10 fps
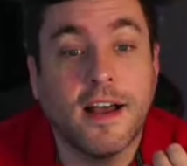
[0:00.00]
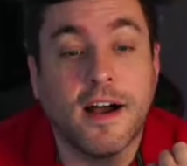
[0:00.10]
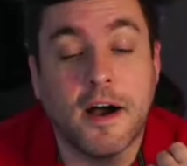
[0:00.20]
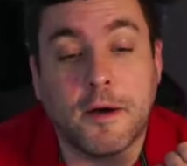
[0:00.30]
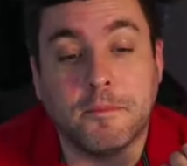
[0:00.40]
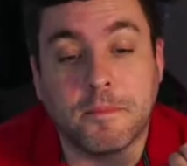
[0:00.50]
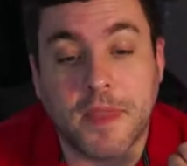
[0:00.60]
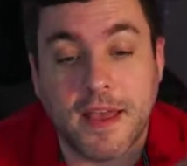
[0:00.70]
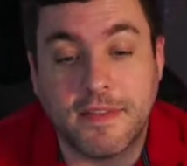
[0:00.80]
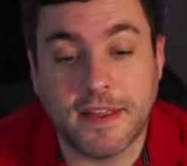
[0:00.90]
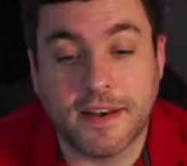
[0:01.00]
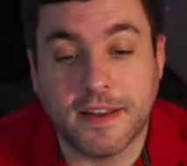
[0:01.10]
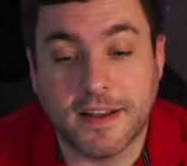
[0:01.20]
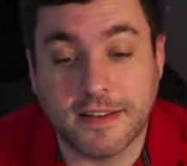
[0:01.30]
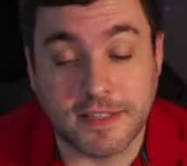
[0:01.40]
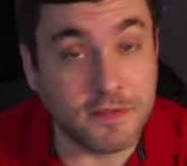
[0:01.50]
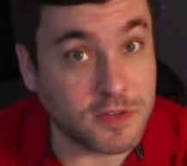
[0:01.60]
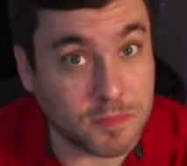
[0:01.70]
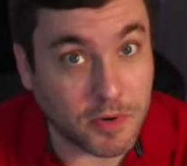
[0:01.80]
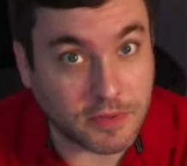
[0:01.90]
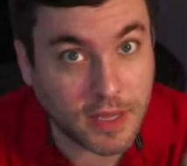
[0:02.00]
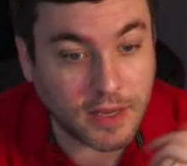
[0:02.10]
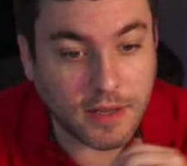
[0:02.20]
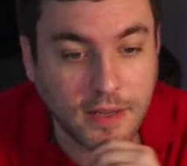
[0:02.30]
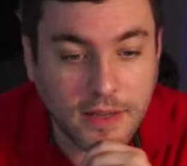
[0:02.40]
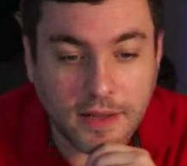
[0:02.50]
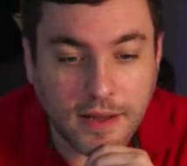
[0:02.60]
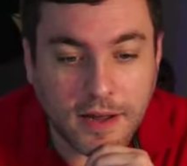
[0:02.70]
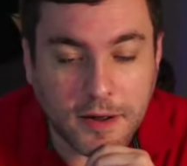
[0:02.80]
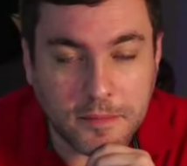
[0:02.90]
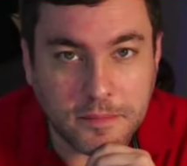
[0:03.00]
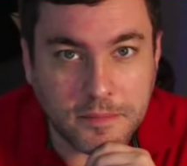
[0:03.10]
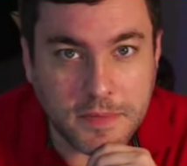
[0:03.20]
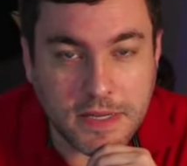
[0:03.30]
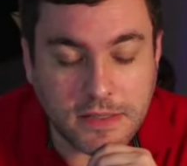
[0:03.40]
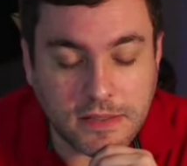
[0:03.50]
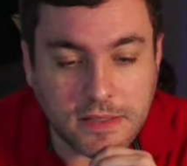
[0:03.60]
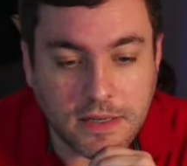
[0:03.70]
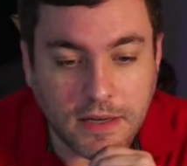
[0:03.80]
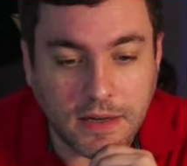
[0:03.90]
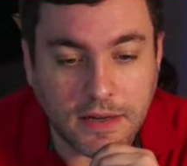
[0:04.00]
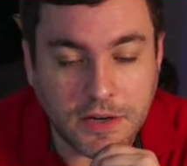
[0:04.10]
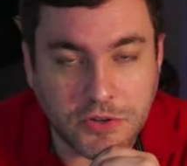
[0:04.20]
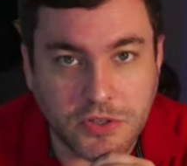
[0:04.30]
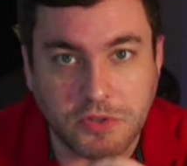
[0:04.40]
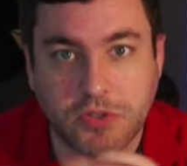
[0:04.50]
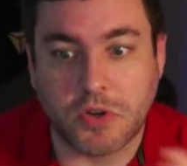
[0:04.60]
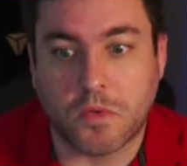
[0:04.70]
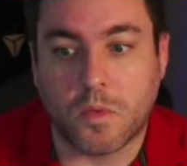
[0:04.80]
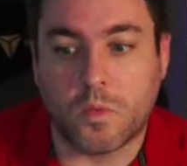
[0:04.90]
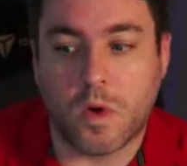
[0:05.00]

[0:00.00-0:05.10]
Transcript: Um, and then uh, Steven's birthday um, is uh, here too. So,